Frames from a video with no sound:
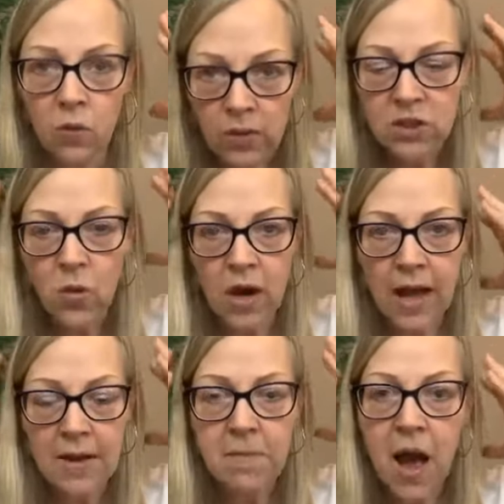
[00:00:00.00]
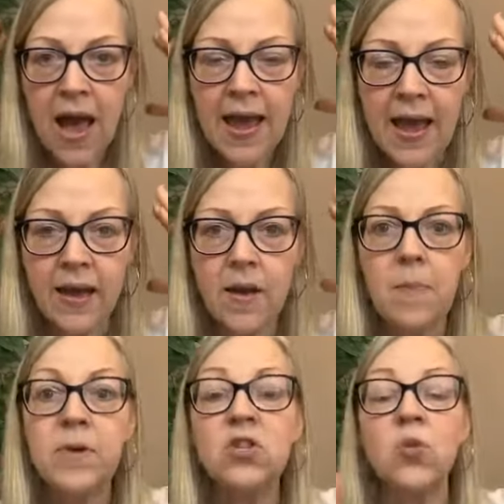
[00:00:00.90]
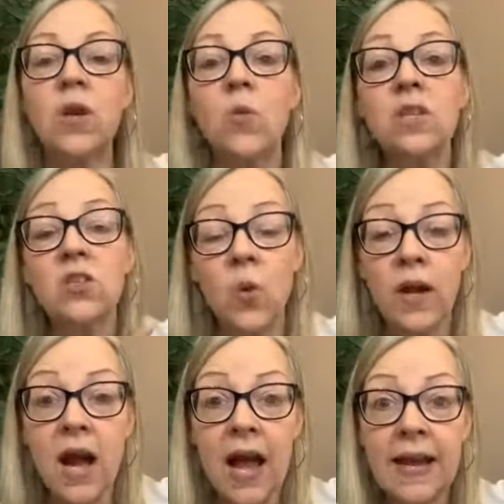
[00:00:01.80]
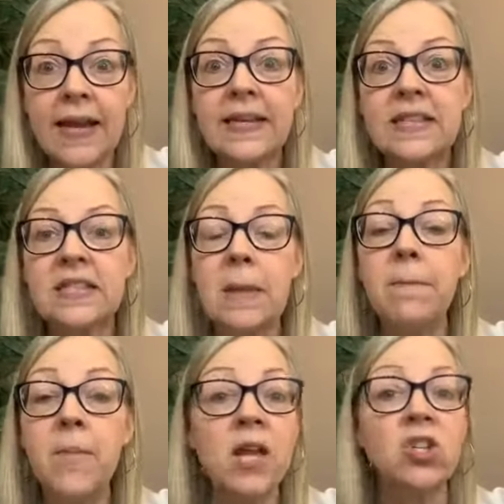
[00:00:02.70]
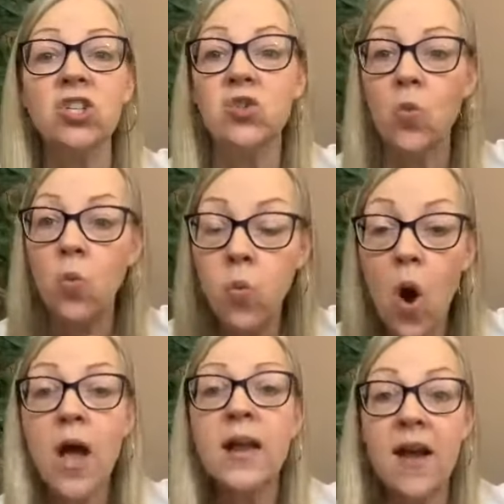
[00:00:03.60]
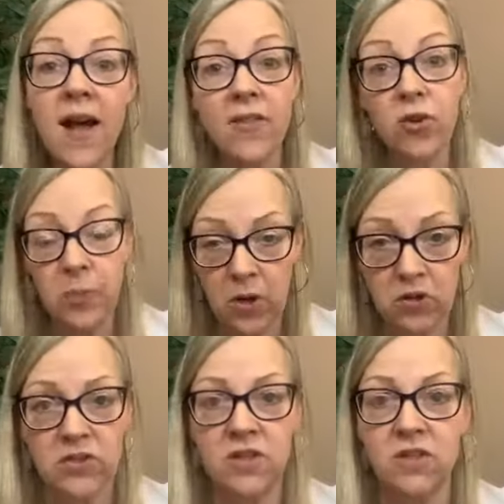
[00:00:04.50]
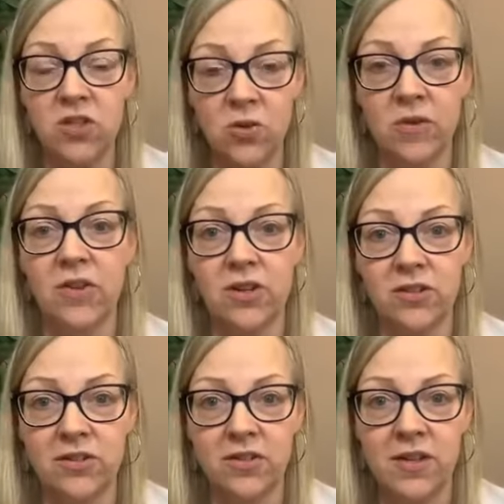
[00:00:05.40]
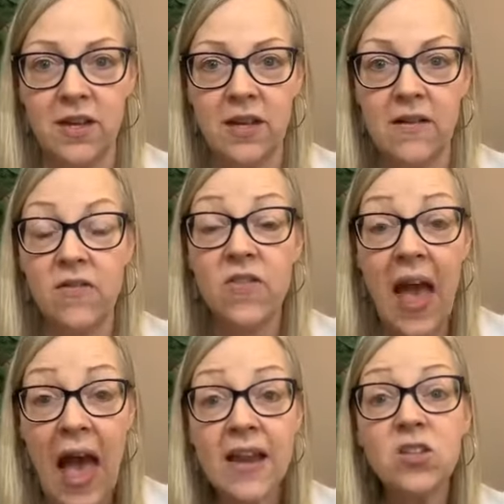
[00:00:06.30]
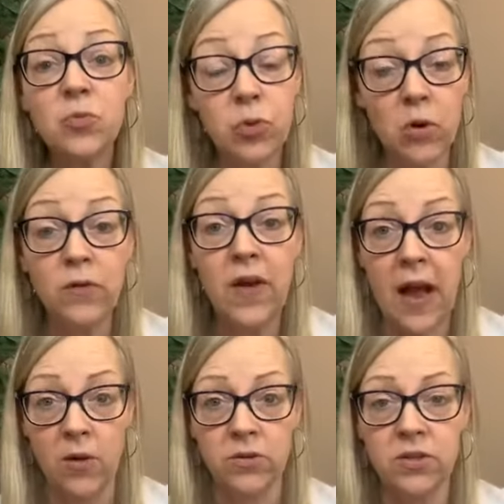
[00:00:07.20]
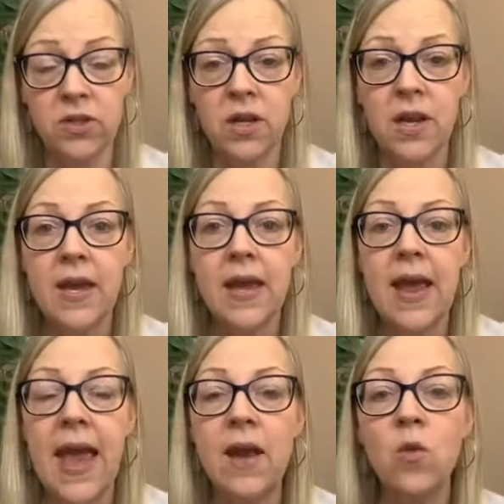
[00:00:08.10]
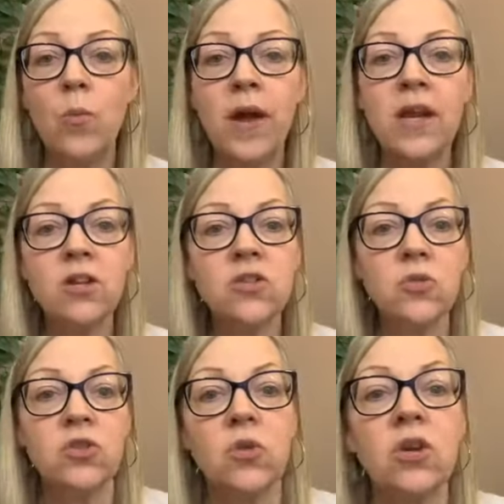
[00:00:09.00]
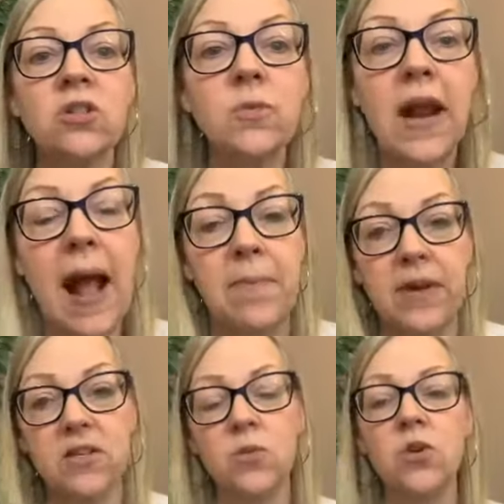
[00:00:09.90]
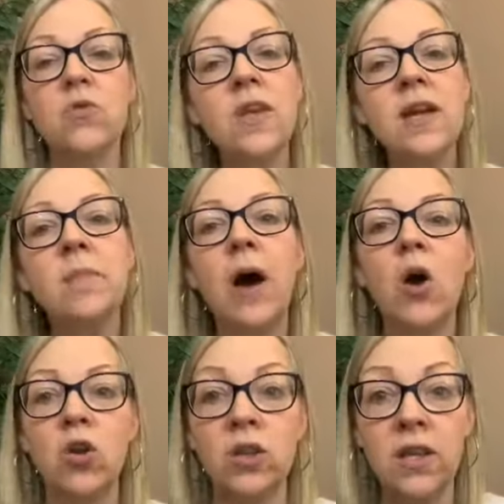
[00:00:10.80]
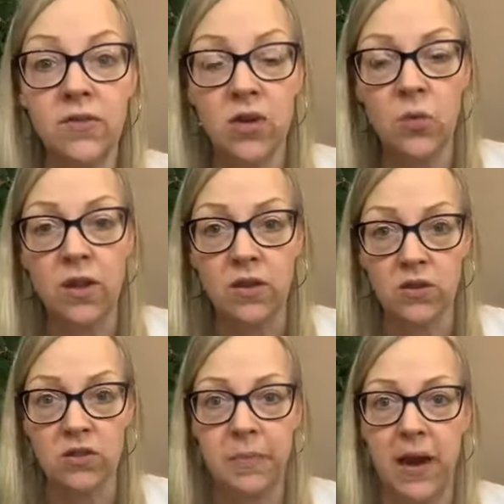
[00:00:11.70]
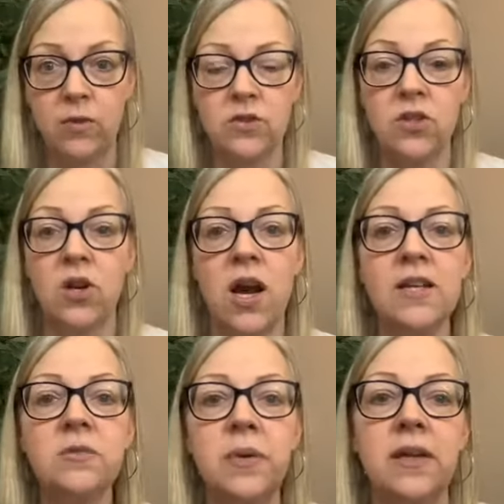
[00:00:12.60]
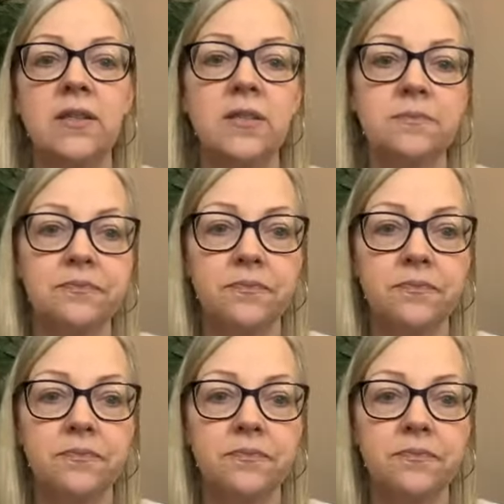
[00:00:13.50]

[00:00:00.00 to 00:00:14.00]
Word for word: what's going on in my head between what's going on in some in just one other person's universe. That is profound. And but here's so here's what happens when you think about living with your spouse, your husband.